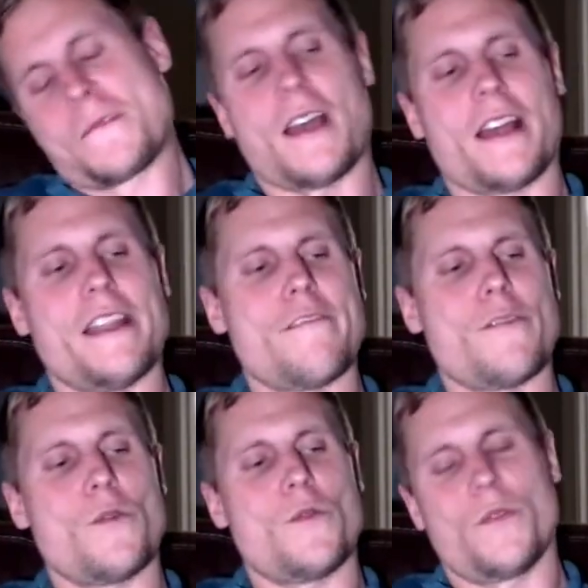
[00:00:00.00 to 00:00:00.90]
I
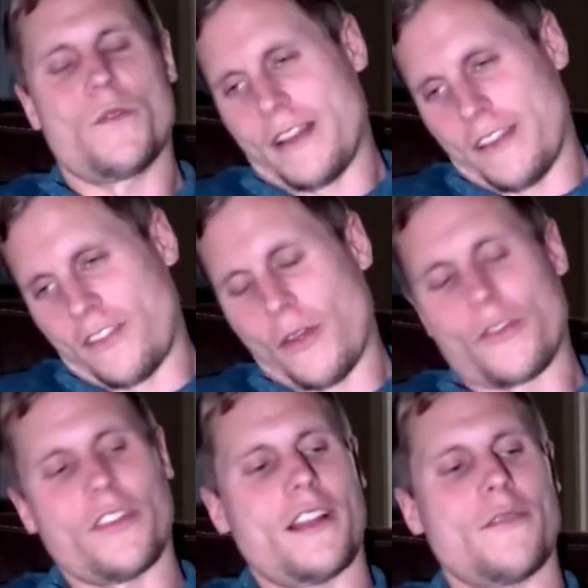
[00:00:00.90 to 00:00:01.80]
never I didn't
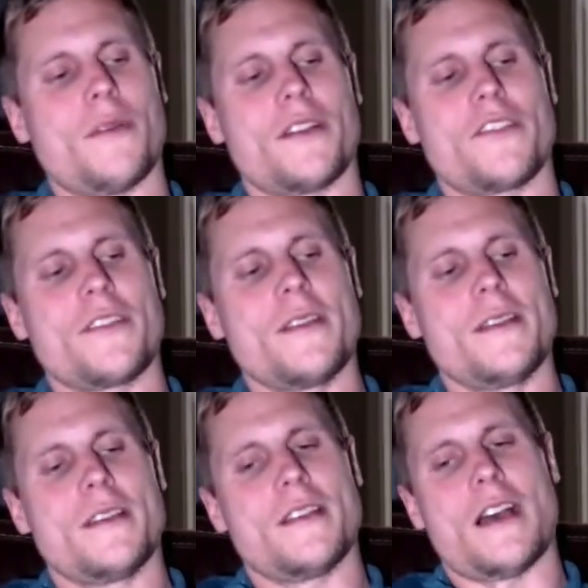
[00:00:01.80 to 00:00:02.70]
socialize much.
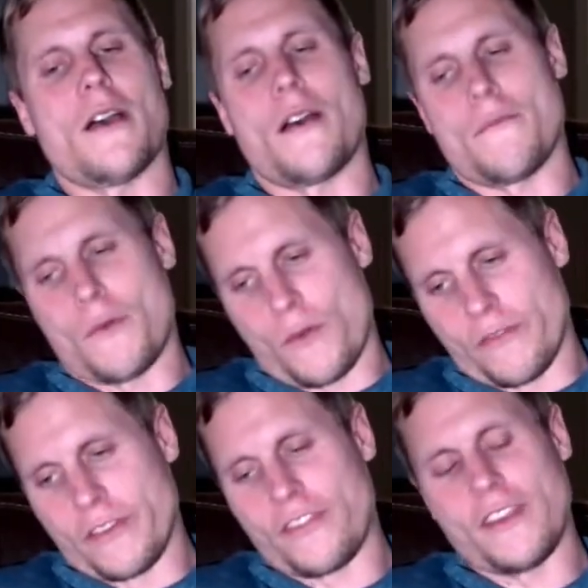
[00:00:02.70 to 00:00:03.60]
Having
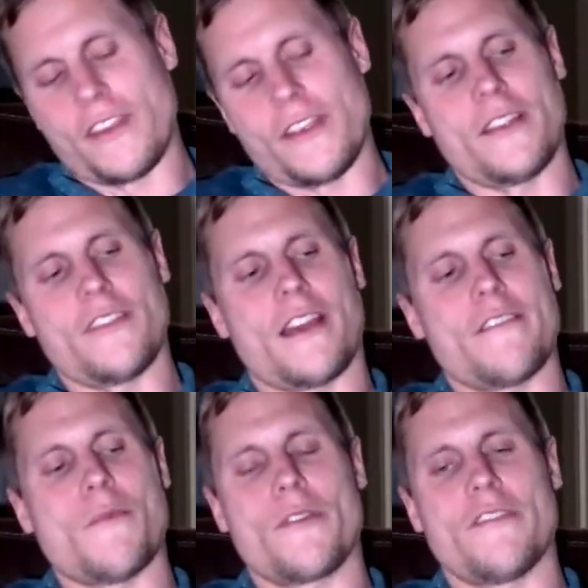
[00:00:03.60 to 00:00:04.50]
more of a
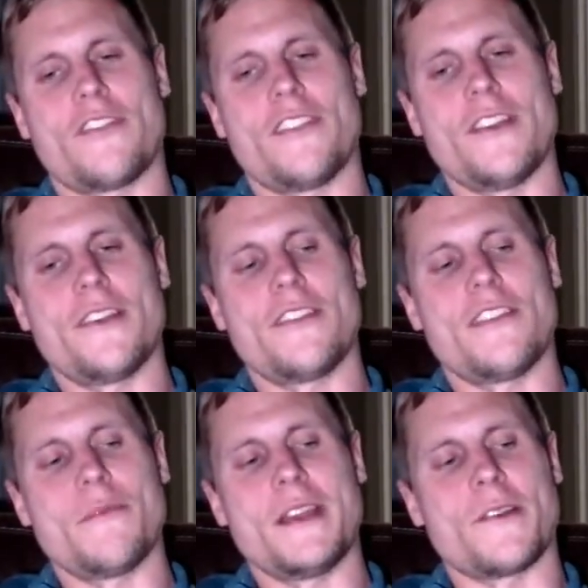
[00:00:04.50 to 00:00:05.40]
serious
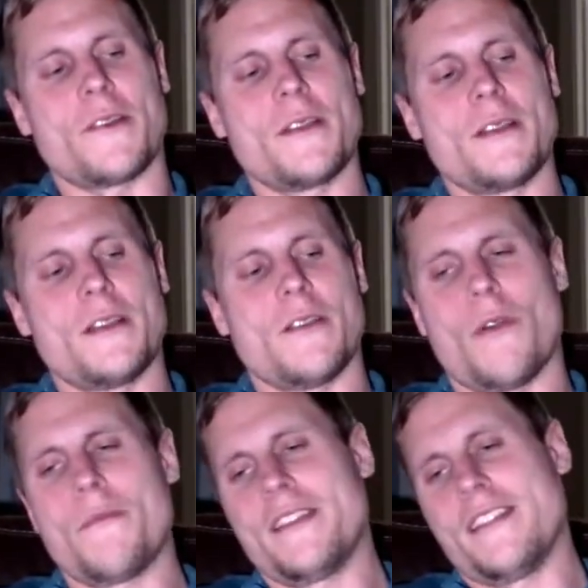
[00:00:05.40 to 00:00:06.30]
demeanor.
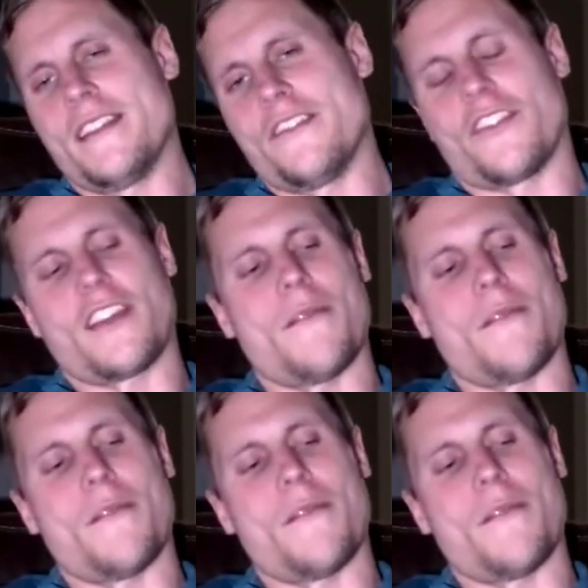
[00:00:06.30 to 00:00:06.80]
Women didn't just